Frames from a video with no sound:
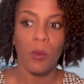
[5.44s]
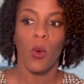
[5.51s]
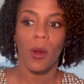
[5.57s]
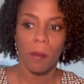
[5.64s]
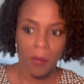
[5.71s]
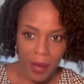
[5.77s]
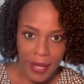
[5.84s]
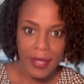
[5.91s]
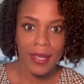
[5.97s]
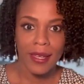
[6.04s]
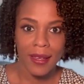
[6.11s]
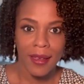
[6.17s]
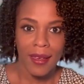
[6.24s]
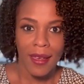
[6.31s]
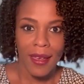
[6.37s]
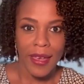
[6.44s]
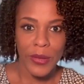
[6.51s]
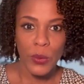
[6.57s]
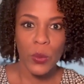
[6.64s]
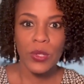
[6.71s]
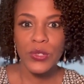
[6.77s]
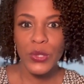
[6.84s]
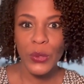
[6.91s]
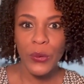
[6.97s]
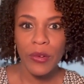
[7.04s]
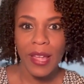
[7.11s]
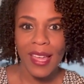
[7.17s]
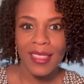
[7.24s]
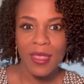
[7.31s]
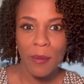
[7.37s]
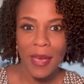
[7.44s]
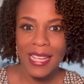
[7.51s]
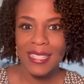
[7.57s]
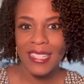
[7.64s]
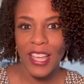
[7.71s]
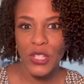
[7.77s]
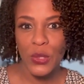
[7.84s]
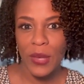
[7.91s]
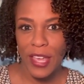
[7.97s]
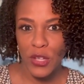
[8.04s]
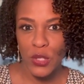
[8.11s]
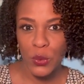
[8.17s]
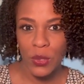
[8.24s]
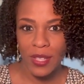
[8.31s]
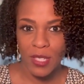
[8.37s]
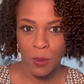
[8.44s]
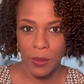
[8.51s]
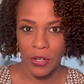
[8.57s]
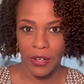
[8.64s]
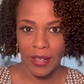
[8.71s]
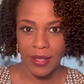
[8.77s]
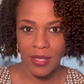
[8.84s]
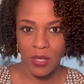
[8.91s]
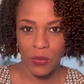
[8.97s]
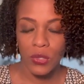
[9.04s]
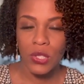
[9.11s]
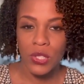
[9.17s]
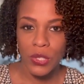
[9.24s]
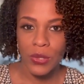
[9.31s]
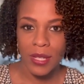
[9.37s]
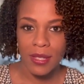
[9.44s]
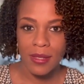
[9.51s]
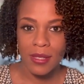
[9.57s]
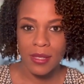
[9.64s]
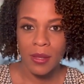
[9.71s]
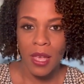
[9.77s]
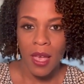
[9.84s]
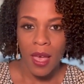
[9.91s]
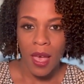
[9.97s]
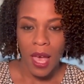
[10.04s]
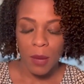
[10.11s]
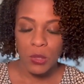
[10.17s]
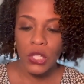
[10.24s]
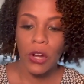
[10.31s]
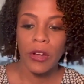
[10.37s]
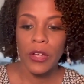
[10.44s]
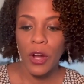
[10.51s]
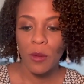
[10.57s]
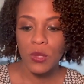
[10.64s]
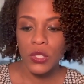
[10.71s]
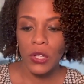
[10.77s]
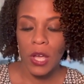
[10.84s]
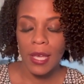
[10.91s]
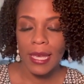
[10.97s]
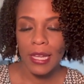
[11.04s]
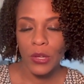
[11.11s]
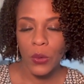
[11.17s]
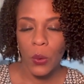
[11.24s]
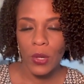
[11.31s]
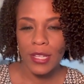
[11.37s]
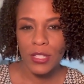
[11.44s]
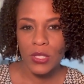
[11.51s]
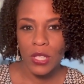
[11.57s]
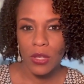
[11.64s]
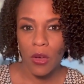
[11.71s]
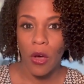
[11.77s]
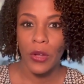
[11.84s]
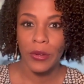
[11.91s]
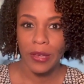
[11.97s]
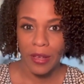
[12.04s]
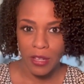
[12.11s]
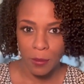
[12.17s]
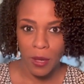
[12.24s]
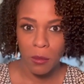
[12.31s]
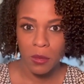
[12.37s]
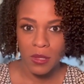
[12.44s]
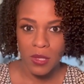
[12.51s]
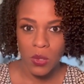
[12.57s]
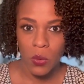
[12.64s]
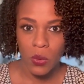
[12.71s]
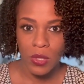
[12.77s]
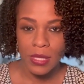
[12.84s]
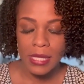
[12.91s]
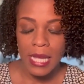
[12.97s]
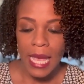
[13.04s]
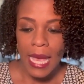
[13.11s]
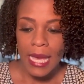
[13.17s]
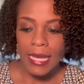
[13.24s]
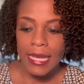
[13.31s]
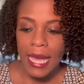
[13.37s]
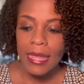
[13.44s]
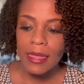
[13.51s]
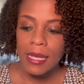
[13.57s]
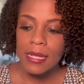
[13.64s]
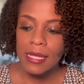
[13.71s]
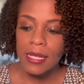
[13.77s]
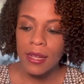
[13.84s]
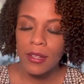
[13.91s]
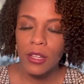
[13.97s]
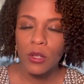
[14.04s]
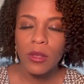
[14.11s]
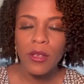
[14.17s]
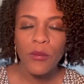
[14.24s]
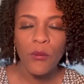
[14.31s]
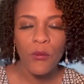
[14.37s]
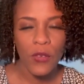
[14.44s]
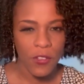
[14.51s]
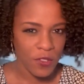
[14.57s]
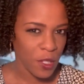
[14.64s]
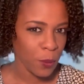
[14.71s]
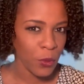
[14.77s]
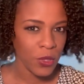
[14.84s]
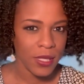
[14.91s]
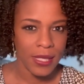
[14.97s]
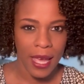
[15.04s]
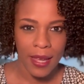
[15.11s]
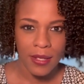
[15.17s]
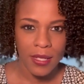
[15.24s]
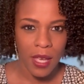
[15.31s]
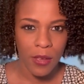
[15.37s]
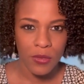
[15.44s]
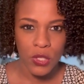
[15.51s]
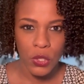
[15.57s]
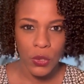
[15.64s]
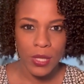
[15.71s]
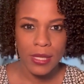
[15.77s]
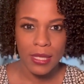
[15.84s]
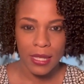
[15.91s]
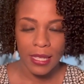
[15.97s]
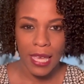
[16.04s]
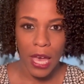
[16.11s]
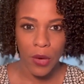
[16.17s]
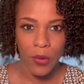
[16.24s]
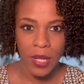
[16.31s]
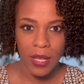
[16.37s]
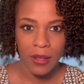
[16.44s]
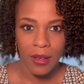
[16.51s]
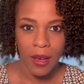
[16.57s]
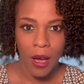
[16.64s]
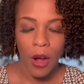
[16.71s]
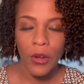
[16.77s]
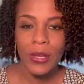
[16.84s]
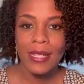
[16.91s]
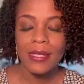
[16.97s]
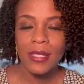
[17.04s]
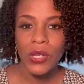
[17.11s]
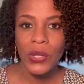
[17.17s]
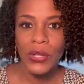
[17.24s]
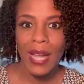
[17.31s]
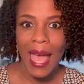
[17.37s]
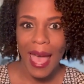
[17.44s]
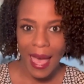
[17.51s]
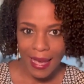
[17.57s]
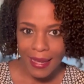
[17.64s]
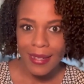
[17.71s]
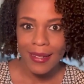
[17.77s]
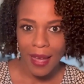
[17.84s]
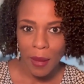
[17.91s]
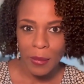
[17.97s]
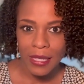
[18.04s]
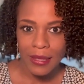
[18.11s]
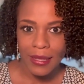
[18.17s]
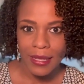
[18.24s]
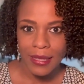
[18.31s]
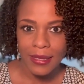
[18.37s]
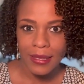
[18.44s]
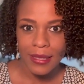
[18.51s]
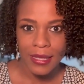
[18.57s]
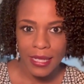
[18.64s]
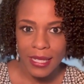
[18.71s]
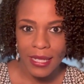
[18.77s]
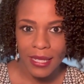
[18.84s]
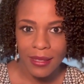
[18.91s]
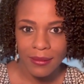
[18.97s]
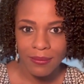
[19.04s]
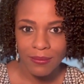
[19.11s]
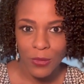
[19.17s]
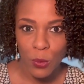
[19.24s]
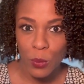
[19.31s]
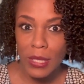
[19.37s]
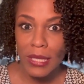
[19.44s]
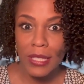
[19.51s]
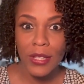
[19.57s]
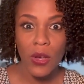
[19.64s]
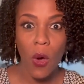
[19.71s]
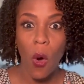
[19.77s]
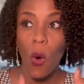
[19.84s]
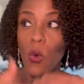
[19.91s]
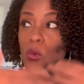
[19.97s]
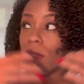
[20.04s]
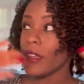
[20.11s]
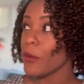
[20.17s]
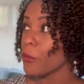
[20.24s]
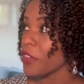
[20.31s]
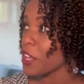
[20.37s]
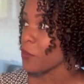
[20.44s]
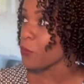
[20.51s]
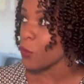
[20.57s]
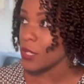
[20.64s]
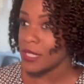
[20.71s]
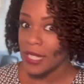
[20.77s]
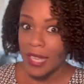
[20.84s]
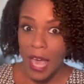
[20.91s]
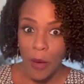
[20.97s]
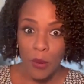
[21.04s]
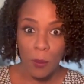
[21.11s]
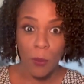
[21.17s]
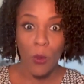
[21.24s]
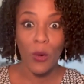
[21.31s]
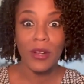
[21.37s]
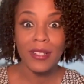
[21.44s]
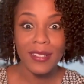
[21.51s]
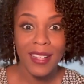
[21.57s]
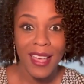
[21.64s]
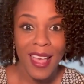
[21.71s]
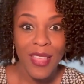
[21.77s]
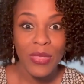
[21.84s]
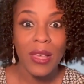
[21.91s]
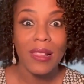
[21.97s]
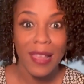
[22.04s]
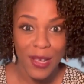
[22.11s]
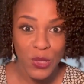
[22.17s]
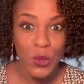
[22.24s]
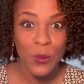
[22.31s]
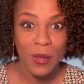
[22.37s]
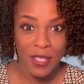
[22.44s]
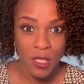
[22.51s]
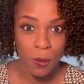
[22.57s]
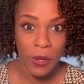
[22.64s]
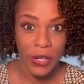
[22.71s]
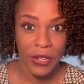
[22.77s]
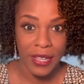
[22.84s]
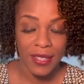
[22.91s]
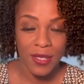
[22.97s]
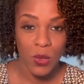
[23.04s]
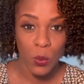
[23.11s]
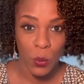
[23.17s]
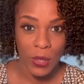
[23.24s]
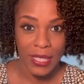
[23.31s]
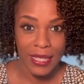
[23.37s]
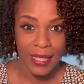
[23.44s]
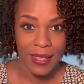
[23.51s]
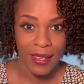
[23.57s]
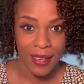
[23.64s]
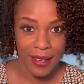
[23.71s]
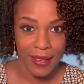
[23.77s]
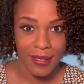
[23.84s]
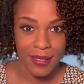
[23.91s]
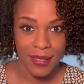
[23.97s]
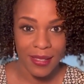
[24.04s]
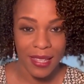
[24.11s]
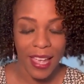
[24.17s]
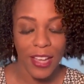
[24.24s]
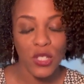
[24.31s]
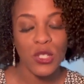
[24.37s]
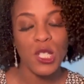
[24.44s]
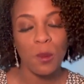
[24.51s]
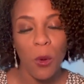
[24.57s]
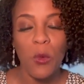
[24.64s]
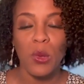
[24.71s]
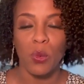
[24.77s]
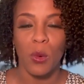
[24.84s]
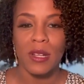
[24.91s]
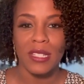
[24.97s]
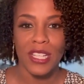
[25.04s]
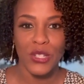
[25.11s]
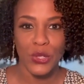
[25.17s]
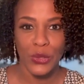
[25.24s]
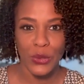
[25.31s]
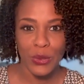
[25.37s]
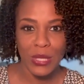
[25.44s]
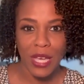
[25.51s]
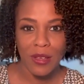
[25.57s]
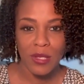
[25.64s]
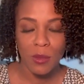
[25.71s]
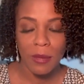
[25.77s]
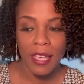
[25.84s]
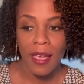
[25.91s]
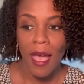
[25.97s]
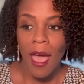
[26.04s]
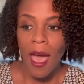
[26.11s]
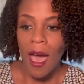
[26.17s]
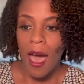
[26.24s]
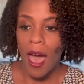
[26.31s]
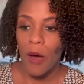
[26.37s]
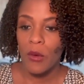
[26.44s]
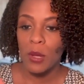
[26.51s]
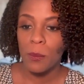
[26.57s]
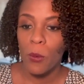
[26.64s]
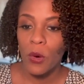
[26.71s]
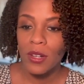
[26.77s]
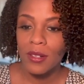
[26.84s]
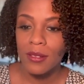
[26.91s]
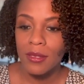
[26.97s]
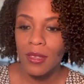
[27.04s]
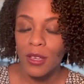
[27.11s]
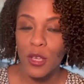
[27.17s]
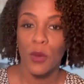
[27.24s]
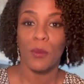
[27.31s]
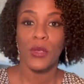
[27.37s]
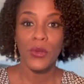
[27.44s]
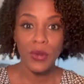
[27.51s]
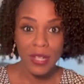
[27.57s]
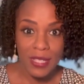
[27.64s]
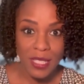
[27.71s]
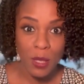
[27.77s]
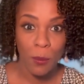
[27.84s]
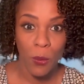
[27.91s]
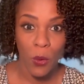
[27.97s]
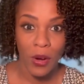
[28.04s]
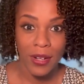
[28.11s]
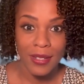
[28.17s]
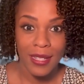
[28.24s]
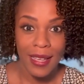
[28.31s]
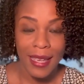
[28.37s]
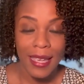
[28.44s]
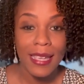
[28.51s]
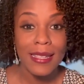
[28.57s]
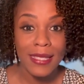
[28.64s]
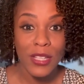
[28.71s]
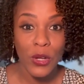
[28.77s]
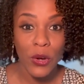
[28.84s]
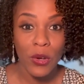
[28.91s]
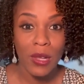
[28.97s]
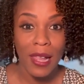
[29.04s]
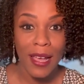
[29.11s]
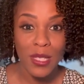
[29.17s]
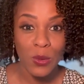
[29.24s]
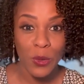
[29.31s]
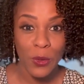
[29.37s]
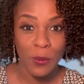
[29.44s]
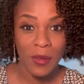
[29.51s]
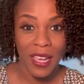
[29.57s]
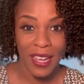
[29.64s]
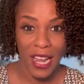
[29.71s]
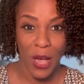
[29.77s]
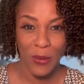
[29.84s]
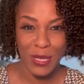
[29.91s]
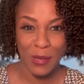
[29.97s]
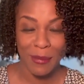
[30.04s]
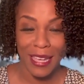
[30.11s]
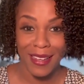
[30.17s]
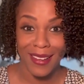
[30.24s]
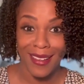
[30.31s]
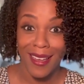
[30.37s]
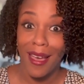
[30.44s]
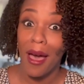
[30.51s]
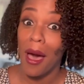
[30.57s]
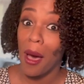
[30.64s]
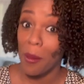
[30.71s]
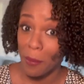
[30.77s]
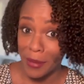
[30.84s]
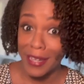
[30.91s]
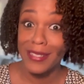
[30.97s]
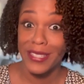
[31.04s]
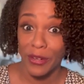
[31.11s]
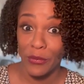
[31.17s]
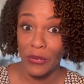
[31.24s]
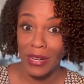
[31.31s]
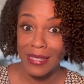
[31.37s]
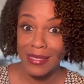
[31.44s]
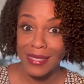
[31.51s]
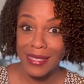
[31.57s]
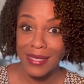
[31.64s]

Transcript: more money in order to create the best educational experience for students. I'm Shari Armstrong, and according to Collier County Public Schools, get this nearly 50% of students in the county are considered economically needy, really only reinforcing how important the classroom experience really is. I actually spoke with one teacher who tells me how important the community support is in her classroom and how it's made a big difference.